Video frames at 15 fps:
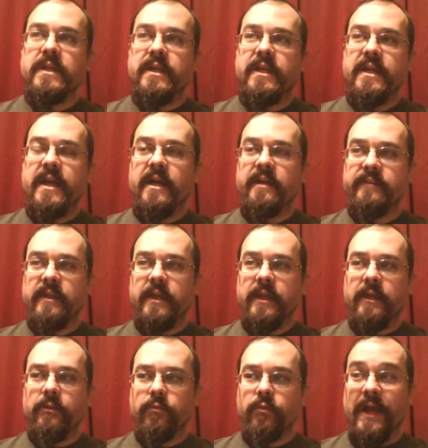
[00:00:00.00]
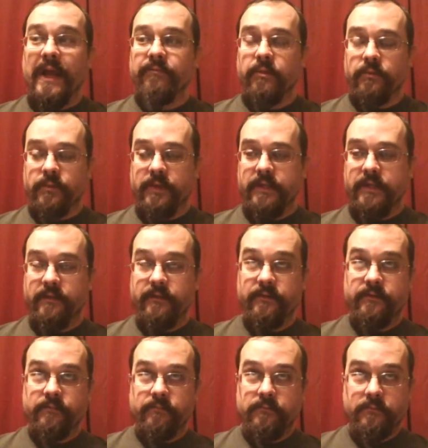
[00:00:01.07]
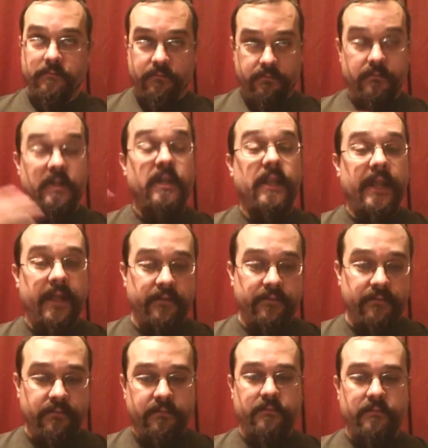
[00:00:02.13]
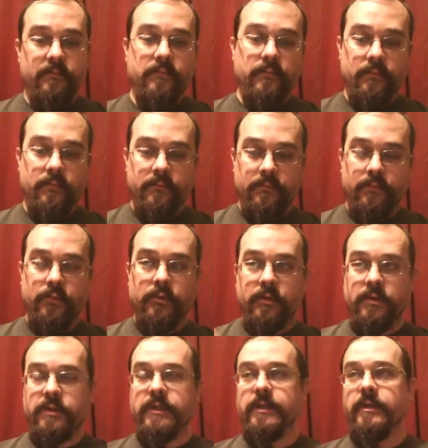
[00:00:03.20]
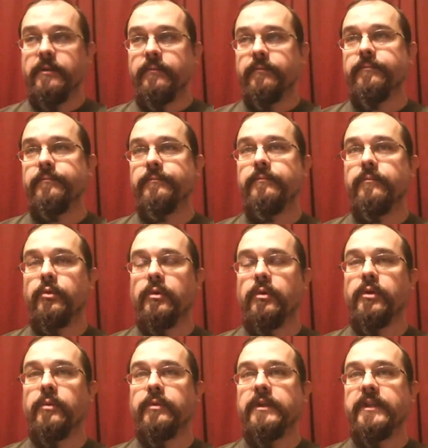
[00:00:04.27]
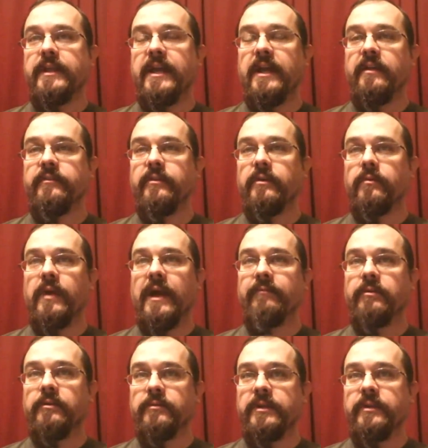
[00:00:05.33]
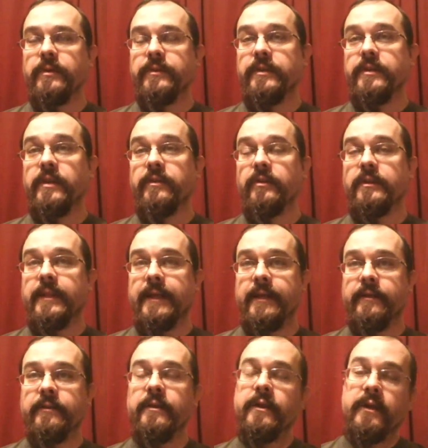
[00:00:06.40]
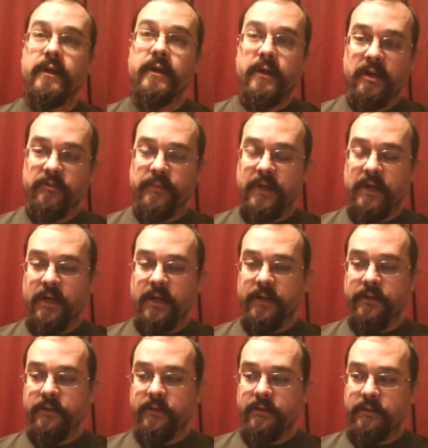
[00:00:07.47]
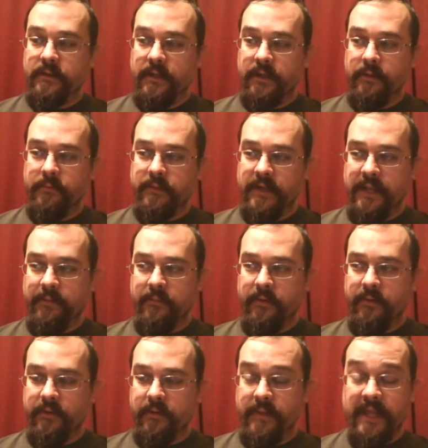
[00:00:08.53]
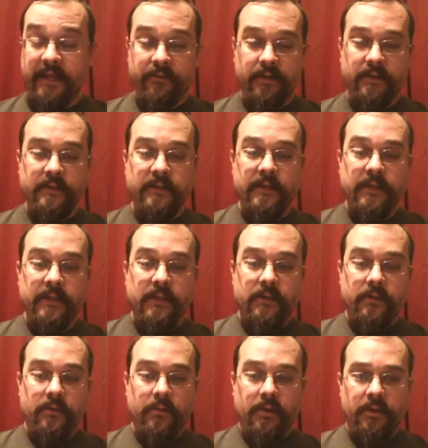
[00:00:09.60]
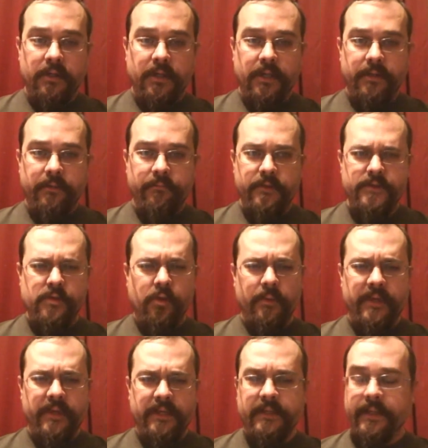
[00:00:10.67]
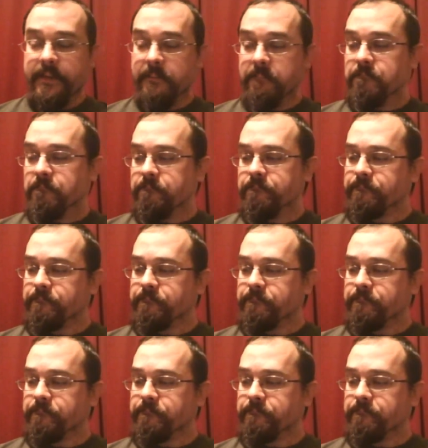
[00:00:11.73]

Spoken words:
He has a rivalry. His clan, more appropriately, has a rivalry with another clan of Mahan named the Megrin, who are the Scorpion clan.